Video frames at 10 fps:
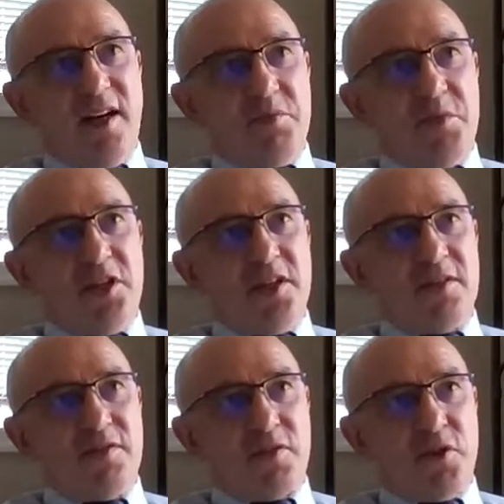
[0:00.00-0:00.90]
meaning
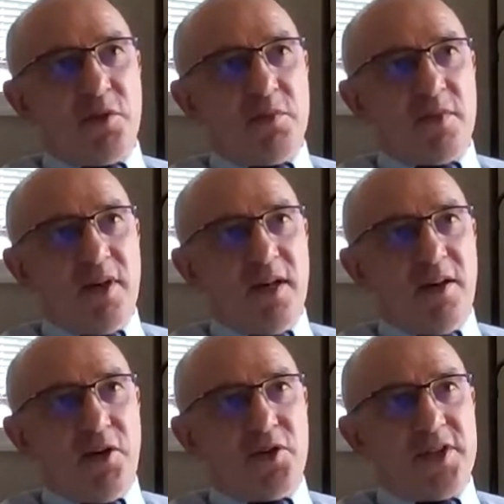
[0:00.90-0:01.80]
from
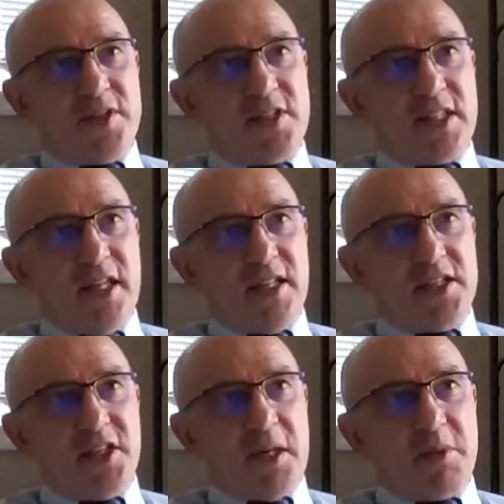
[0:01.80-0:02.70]
all these technology
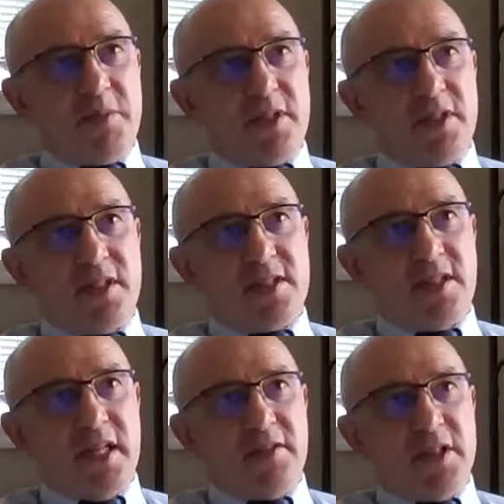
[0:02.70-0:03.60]
and capabilities that
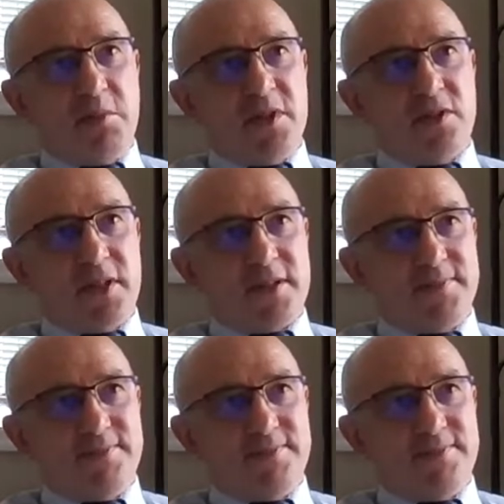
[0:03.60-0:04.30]
are available to us.